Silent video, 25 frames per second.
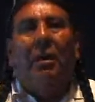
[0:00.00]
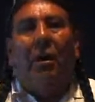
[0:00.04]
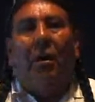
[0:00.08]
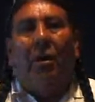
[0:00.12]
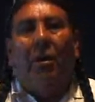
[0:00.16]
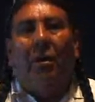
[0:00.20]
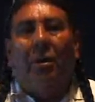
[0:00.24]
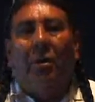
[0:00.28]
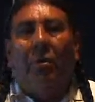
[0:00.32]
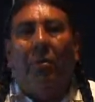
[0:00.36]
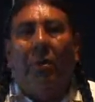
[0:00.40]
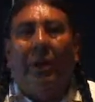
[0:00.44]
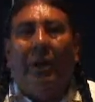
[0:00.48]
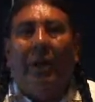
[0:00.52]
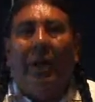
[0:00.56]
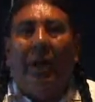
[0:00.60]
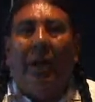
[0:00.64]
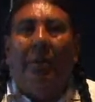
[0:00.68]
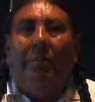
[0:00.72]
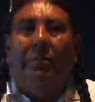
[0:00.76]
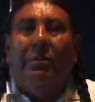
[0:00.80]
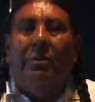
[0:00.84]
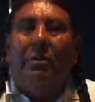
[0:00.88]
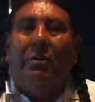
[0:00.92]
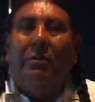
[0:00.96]
all the way
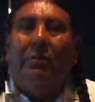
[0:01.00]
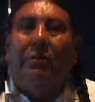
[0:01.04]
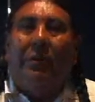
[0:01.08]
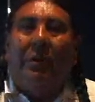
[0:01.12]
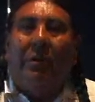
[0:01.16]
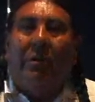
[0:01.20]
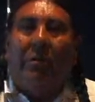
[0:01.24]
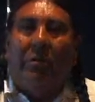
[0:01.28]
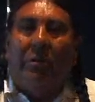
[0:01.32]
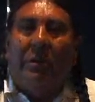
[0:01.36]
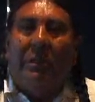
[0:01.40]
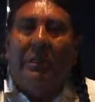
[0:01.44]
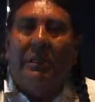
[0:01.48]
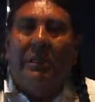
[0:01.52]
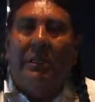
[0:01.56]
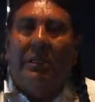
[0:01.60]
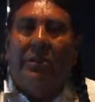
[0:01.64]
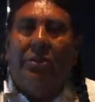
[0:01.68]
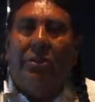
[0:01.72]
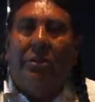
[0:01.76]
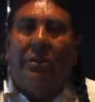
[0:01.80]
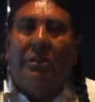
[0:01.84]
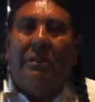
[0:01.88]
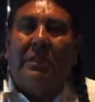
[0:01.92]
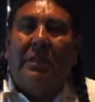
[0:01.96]
up to federal
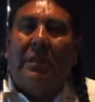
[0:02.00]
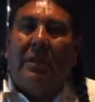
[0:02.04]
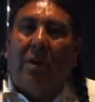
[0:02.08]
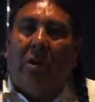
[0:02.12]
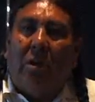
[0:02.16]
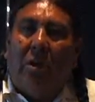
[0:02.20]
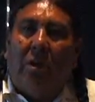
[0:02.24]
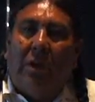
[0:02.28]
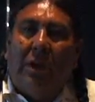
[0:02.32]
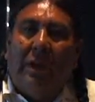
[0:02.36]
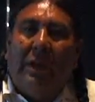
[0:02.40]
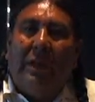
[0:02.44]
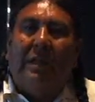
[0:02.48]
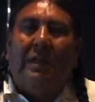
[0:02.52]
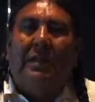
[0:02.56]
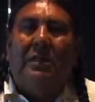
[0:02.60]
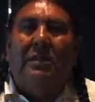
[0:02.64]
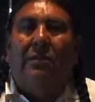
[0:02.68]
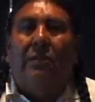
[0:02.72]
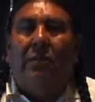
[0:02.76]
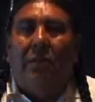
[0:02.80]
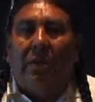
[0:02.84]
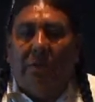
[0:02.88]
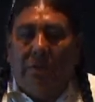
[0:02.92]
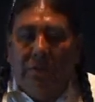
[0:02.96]
decisions,
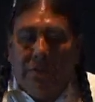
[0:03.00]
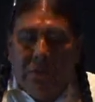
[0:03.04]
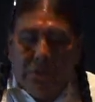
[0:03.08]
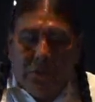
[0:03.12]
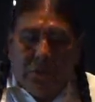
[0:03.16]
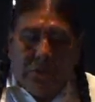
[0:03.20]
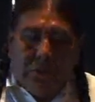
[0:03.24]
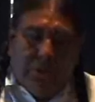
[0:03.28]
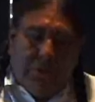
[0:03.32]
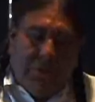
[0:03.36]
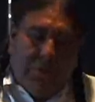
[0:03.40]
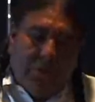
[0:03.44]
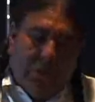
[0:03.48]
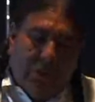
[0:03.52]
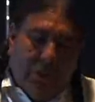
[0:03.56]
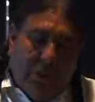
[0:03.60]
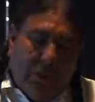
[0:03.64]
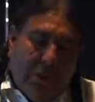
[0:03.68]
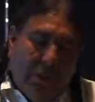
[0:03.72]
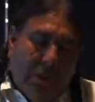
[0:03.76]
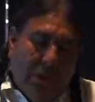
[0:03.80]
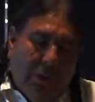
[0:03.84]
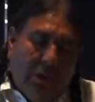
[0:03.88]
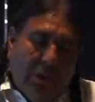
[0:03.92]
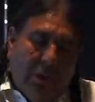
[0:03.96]
guardians for the future
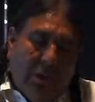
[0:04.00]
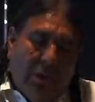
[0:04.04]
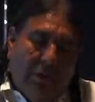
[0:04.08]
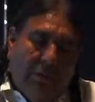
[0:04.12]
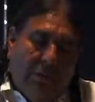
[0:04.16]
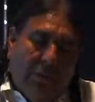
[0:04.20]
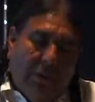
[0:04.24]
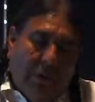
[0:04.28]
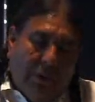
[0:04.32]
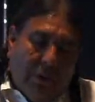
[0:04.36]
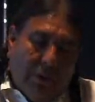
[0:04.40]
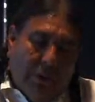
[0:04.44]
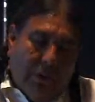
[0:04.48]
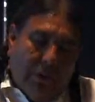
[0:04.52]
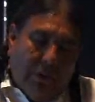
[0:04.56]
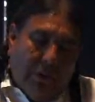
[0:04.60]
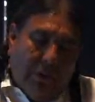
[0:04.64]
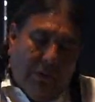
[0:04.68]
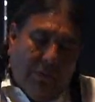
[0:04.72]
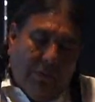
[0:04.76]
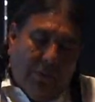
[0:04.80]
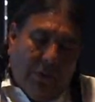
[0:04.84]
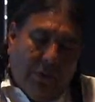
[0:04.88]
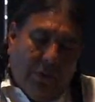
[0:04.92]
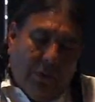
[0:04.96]
of
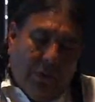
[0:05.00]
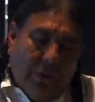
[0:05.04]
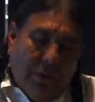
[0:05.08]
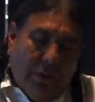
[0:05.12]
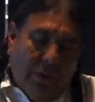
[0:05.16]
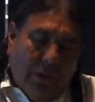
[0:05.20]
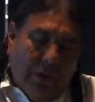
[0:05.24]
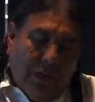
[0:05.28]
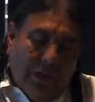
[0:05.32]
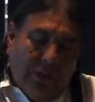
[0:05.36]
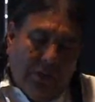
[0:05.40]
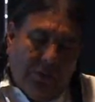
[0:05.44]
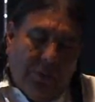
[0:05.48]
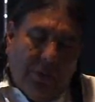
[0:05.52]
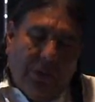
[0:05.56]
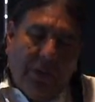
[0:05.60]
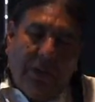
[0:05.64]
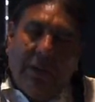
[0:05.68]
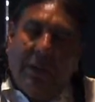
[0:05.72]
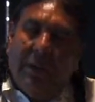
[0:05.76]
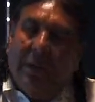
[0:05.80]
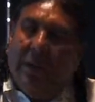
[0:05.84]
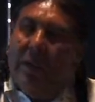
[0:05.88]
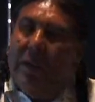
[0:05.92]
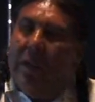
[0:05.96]
our
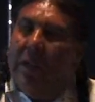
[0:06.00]
country.